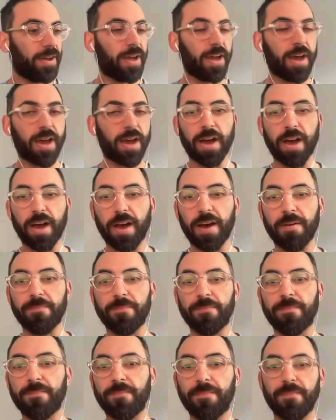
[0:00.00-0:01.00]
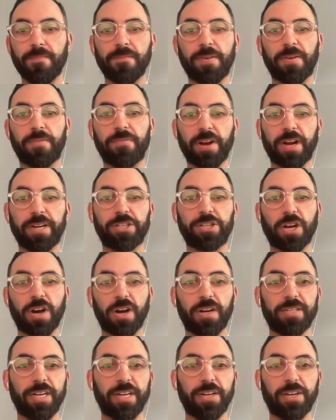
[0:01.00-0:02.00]
for fresh
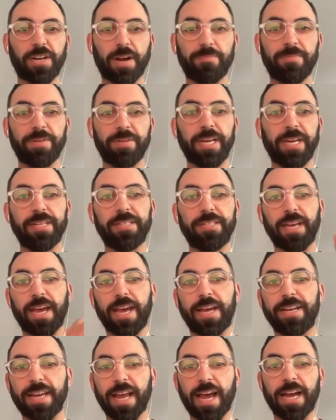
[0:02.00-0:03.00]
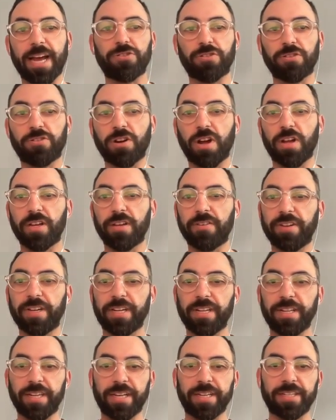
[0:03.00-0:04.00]
content or updates, and natural crawling via
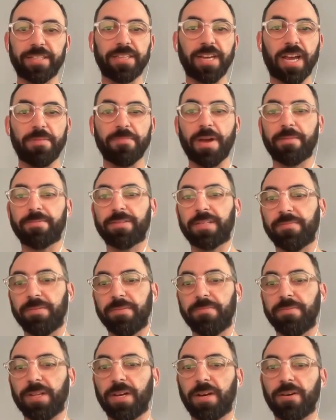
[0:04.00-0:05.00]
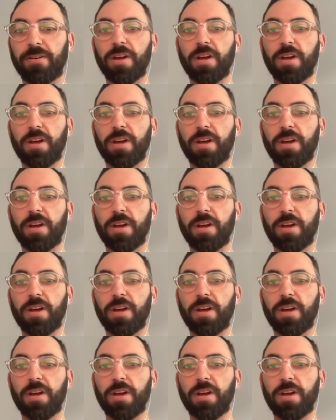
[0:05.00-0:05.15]
links. Sitemaps can be below.